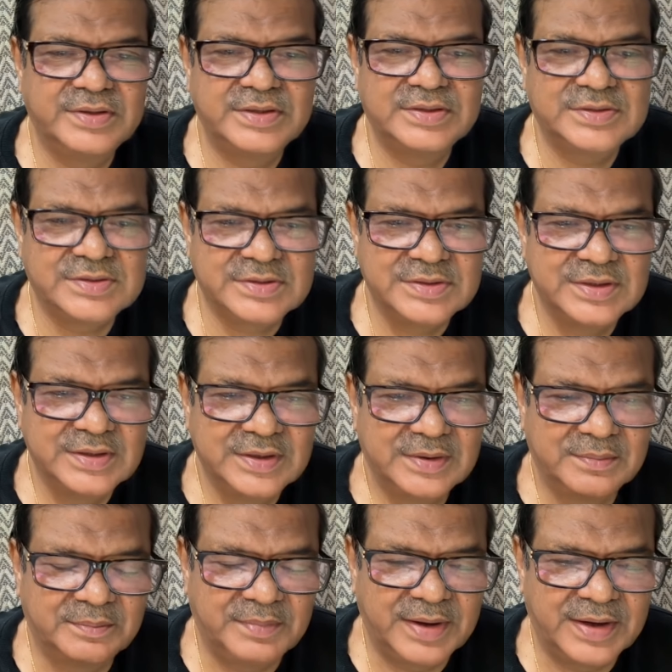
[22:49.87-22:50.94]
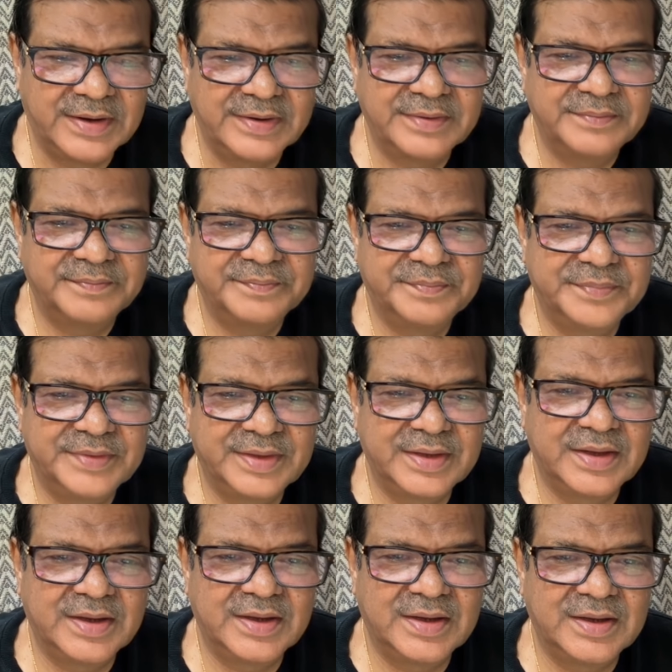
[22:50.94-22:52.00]
it's
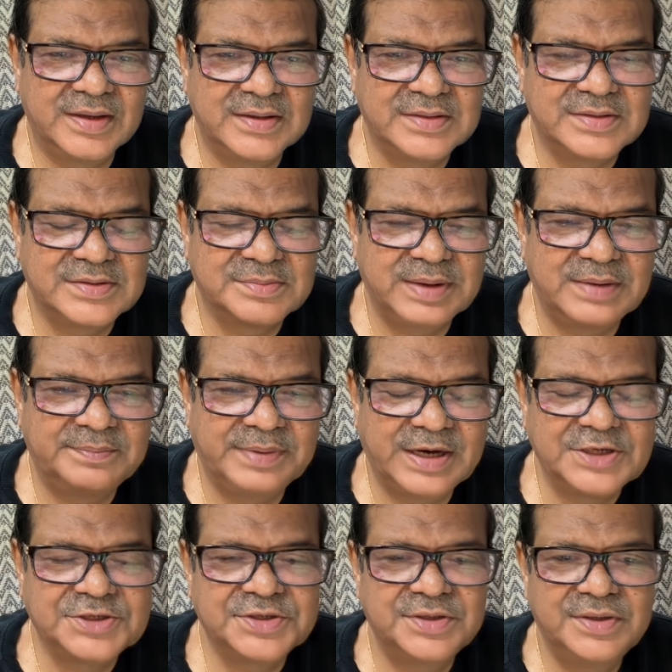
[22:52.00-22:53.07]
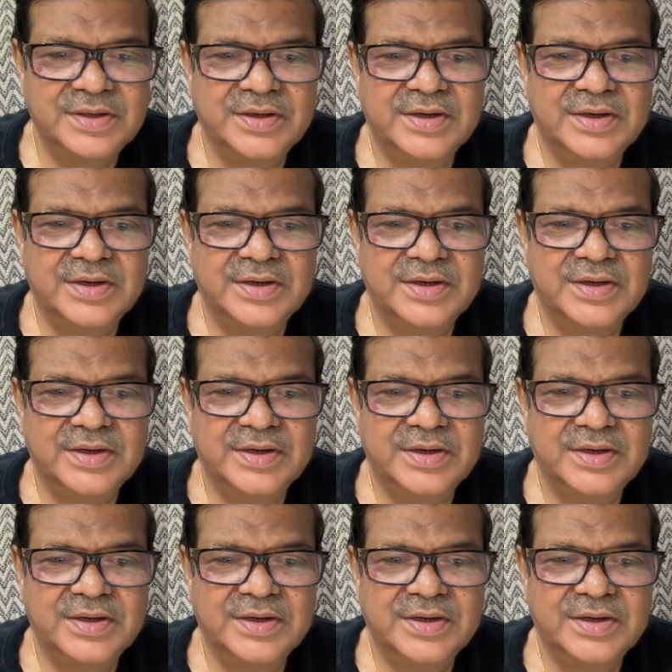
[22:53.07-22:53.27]
my passion.